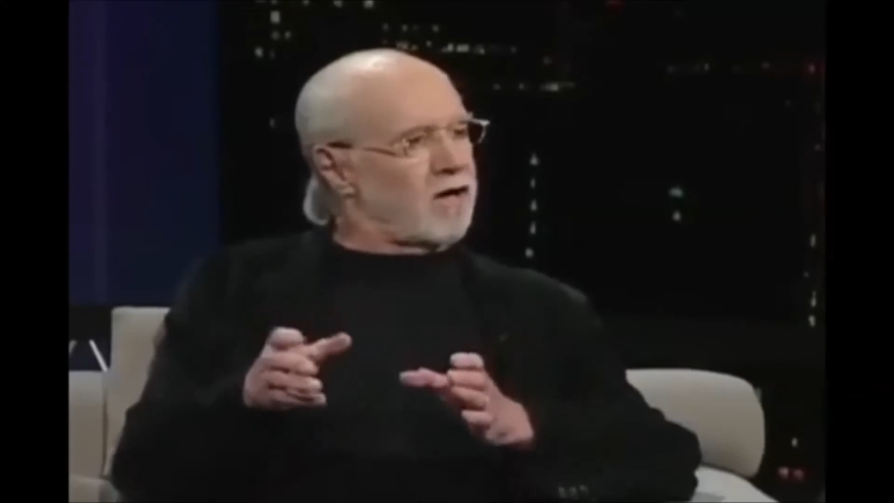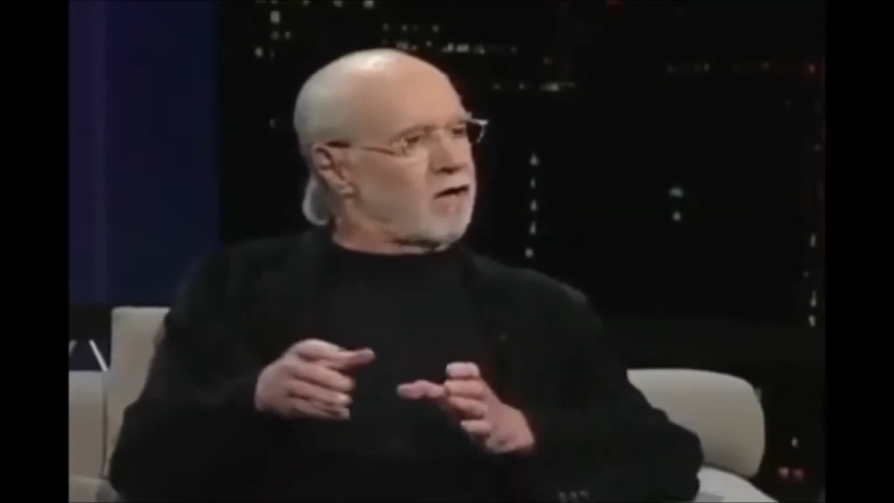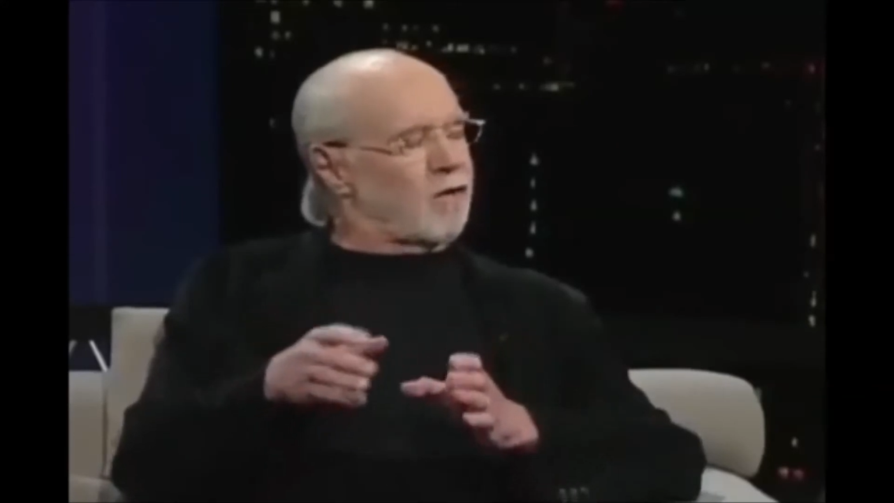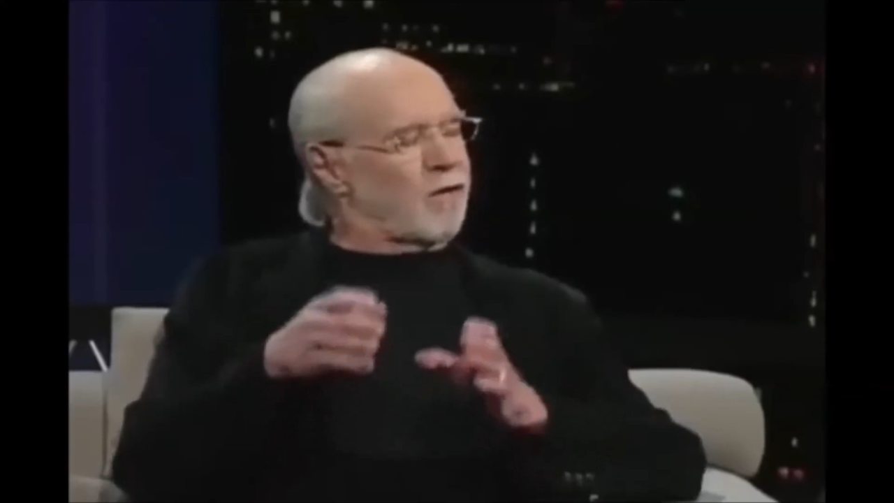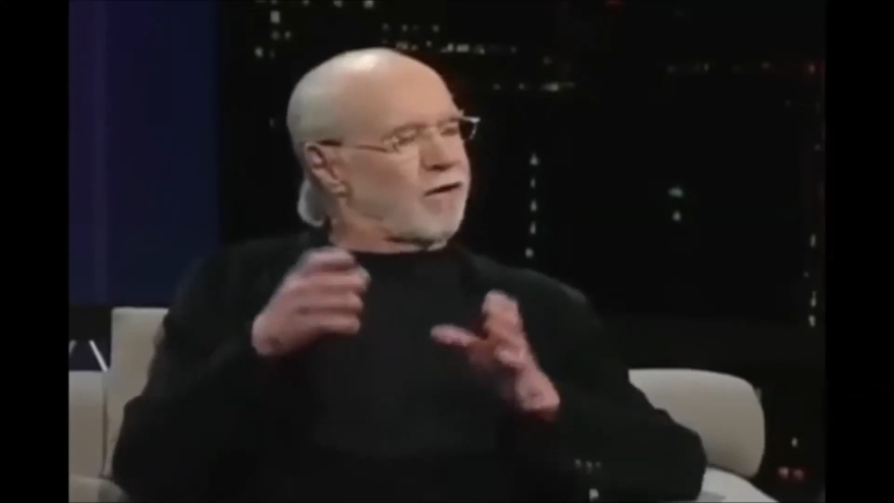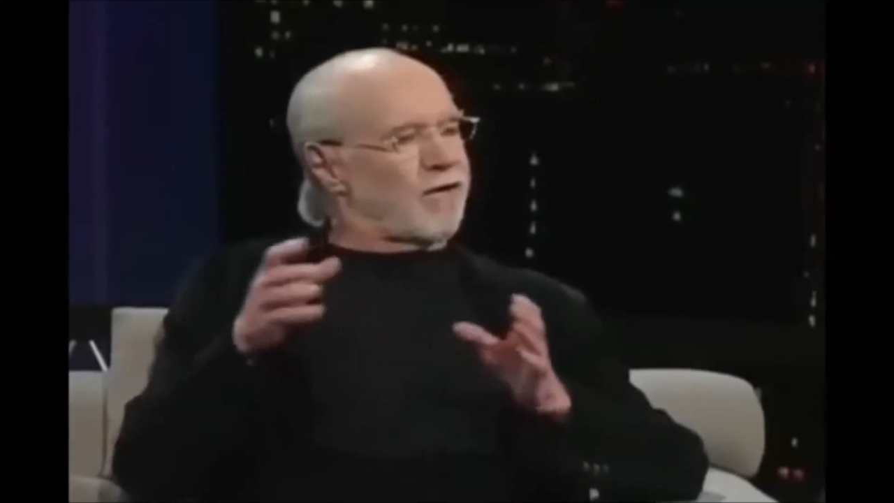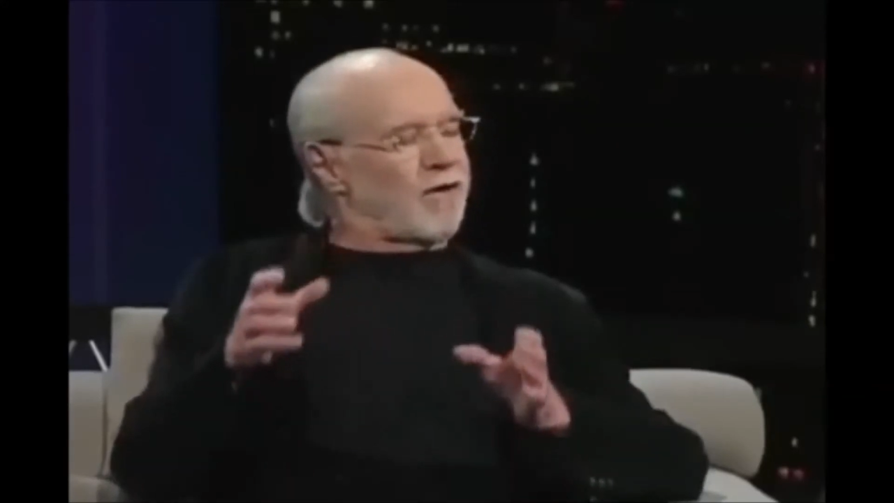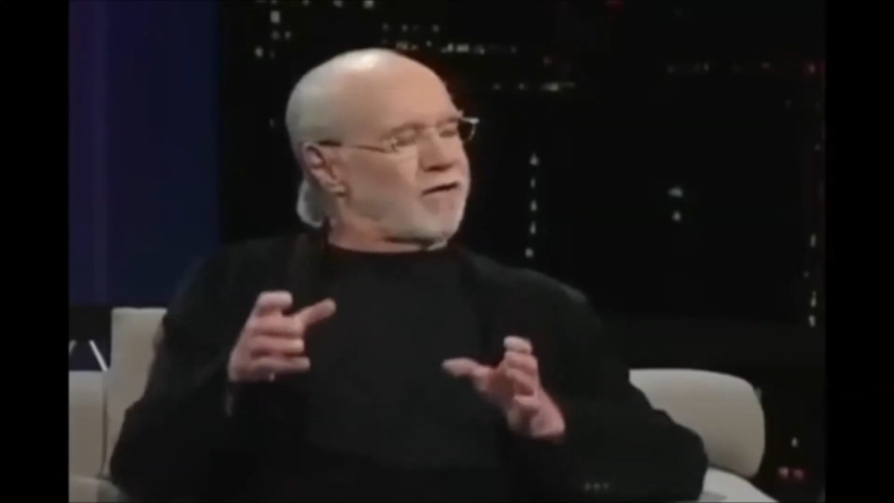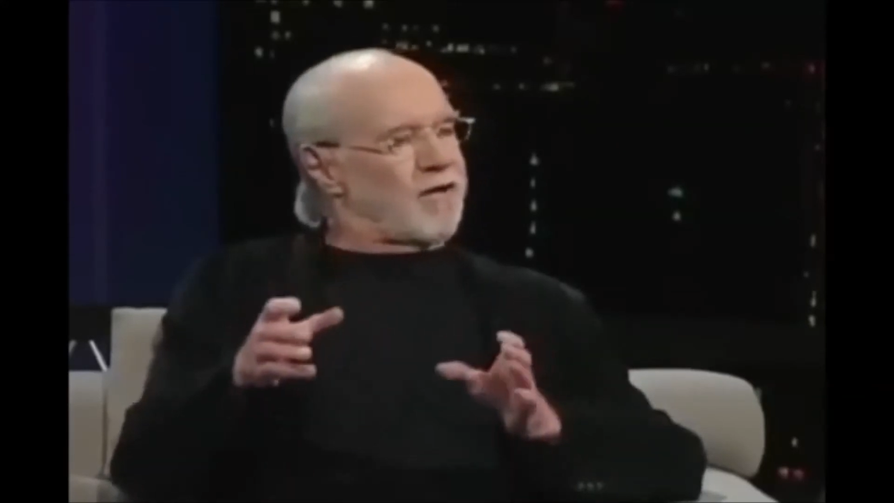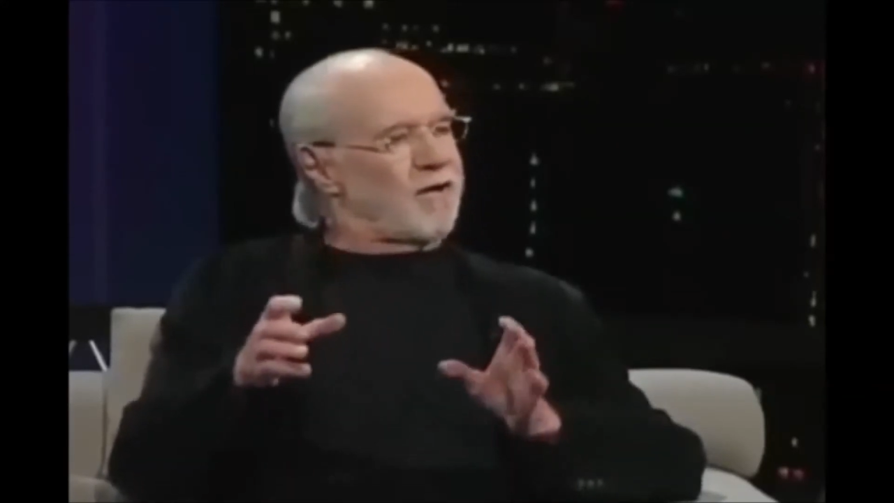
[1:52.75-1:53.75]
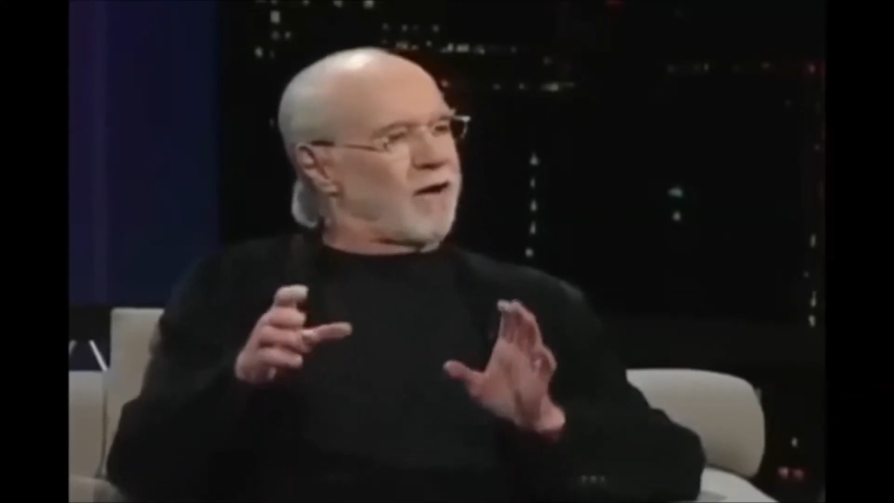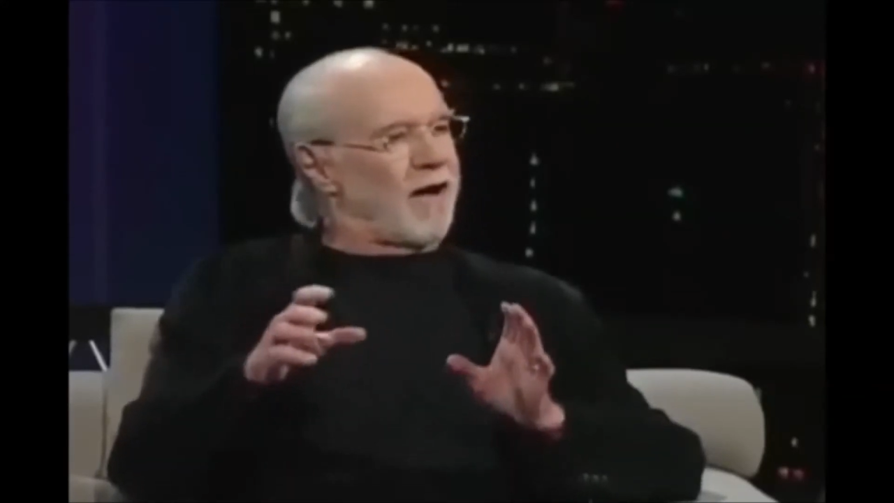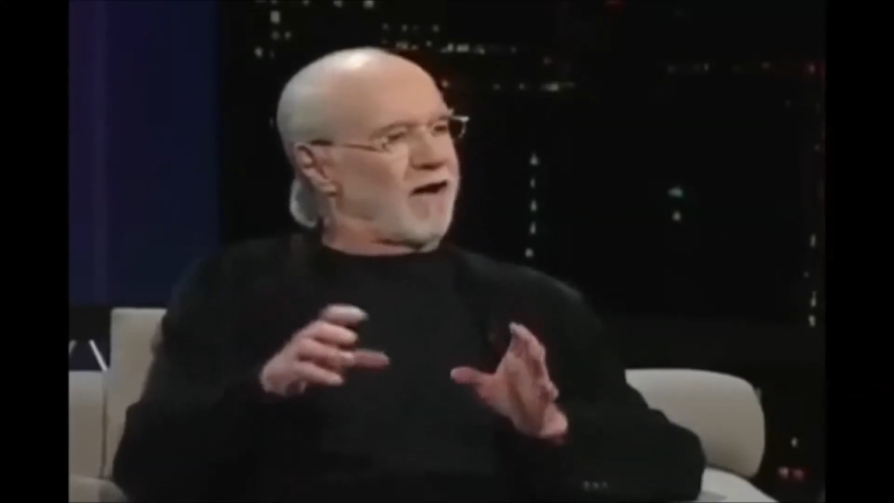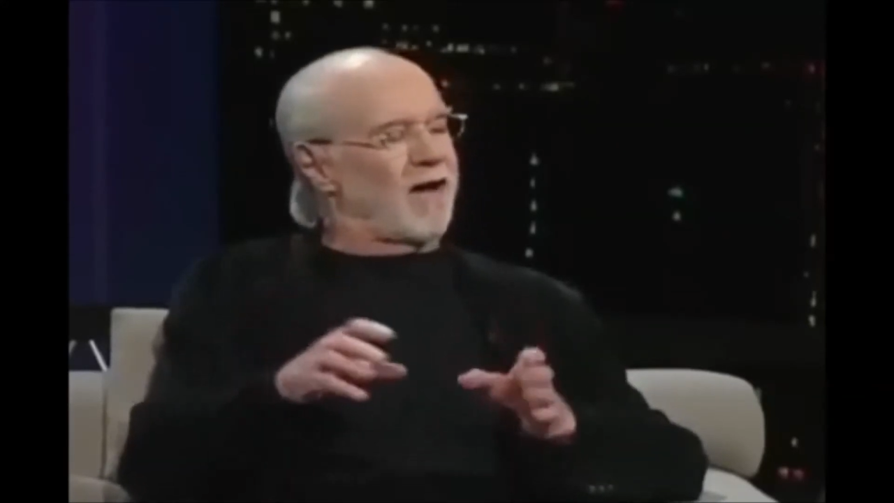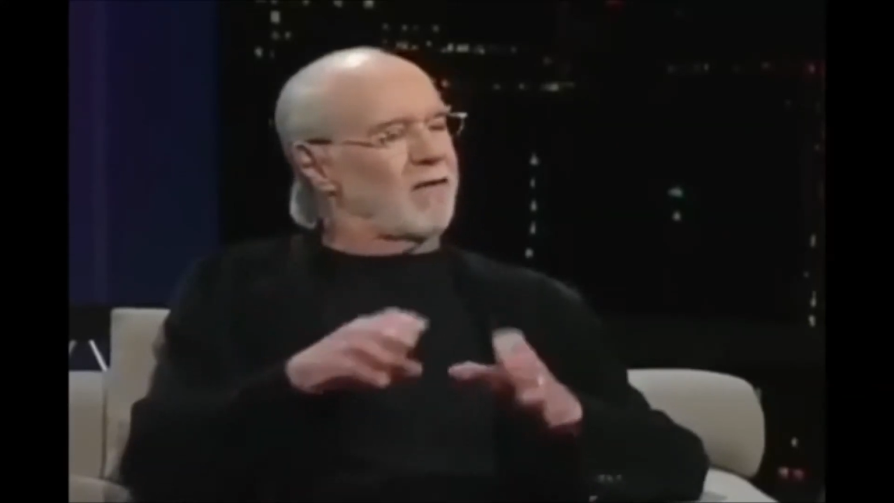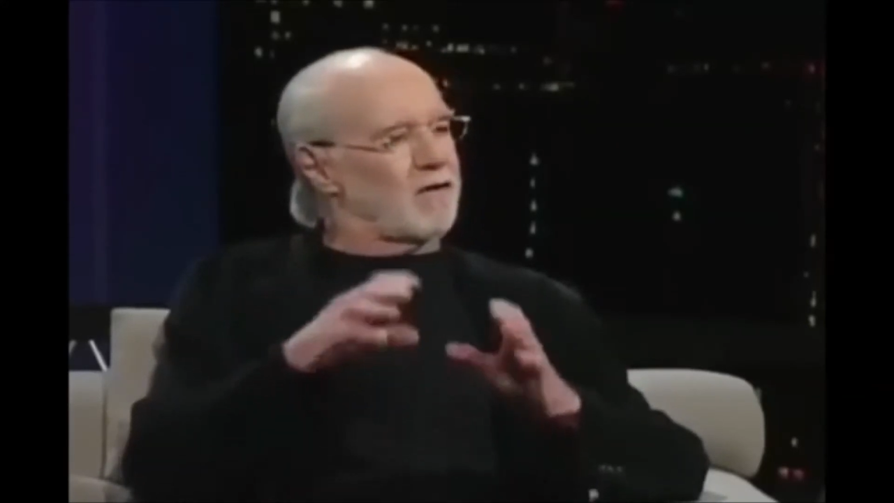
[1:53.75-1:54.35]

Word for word: You look at the 9/11;